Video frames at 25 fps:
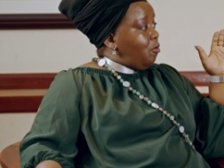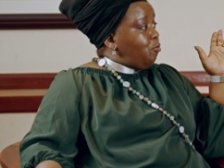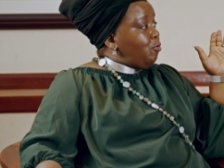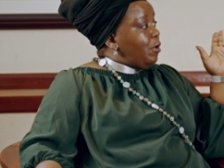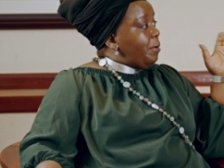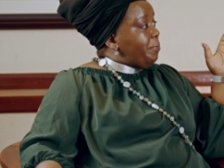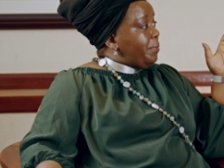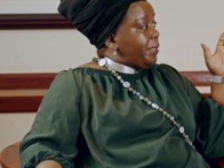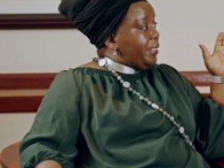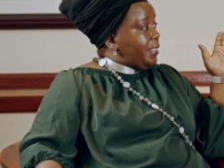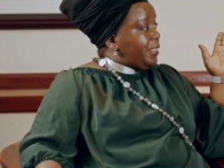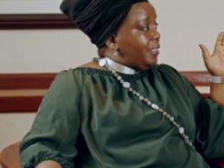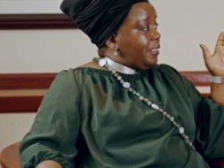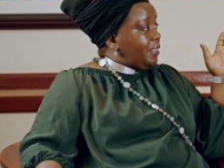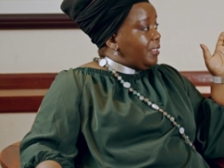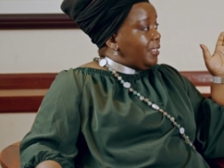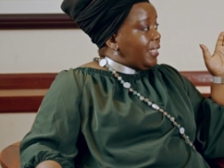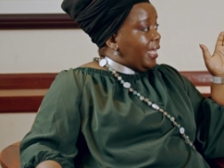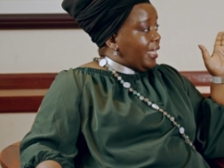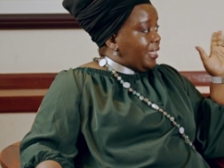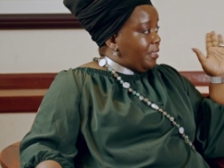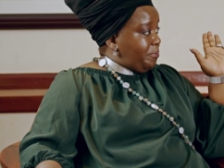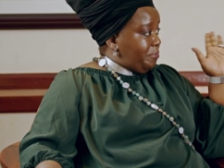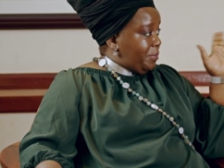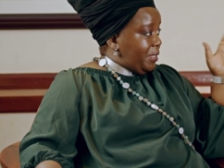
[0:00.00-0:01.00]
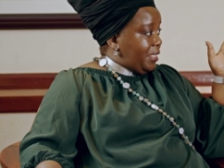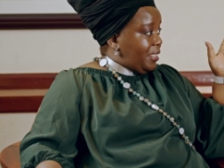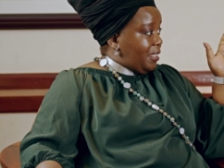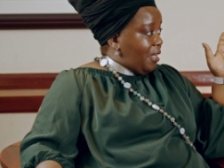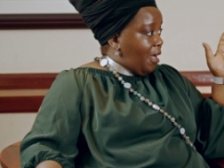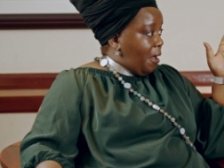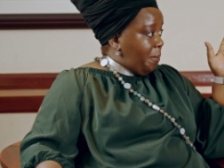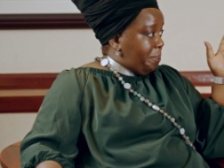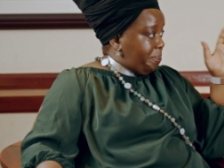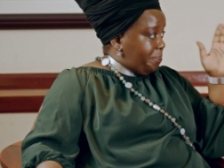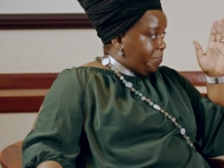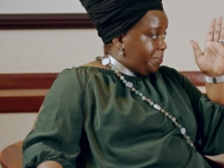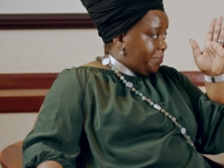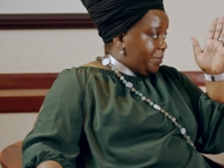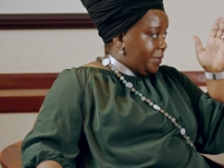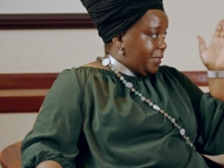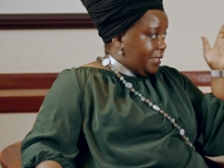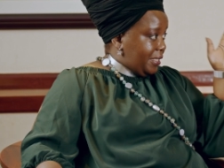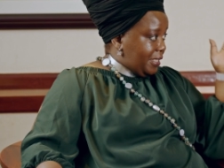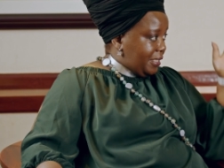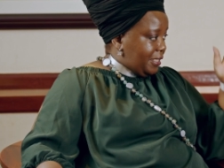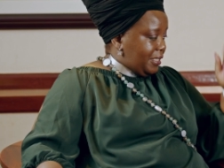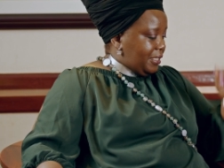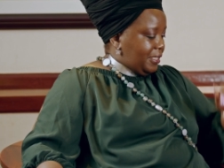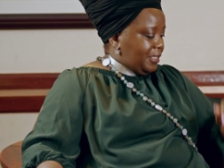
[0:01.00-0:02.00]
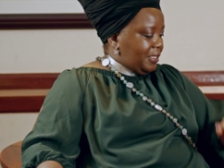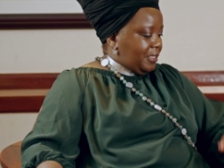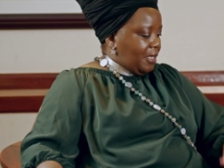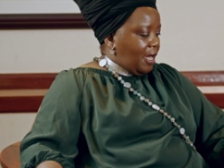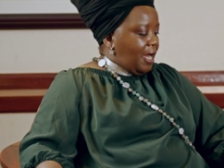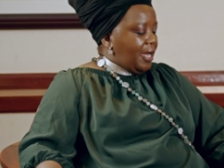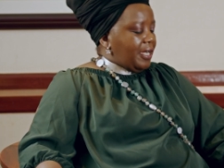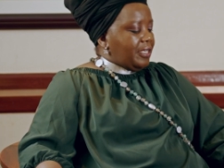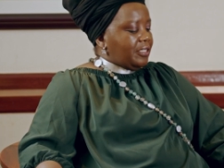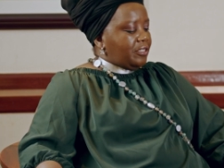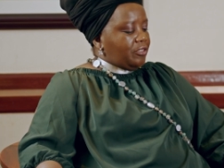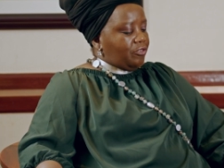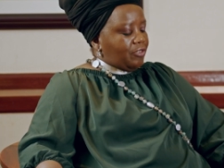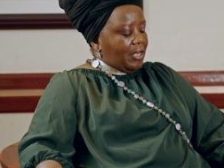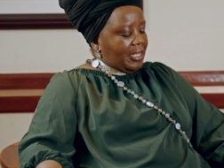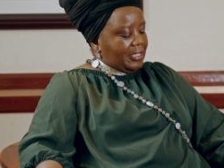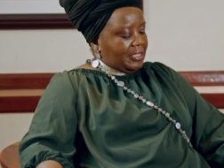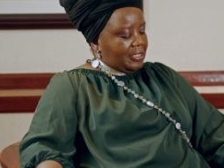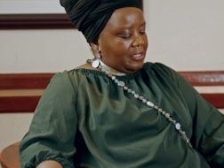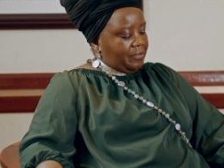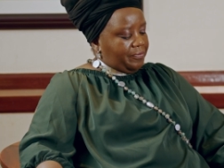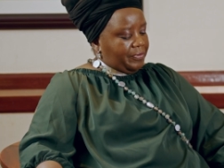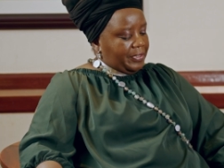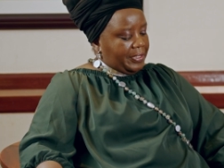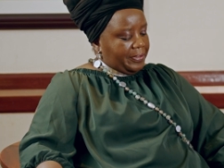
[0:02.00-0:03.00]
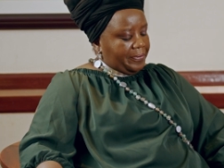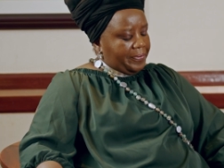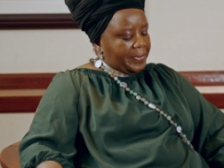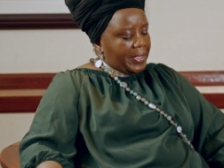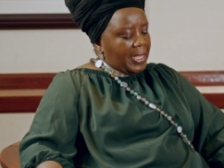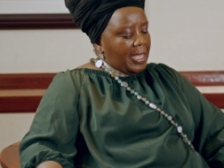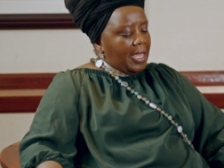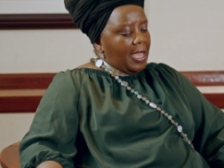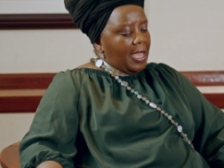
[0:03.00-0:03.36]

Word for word: women like me up in the higher stratosphere.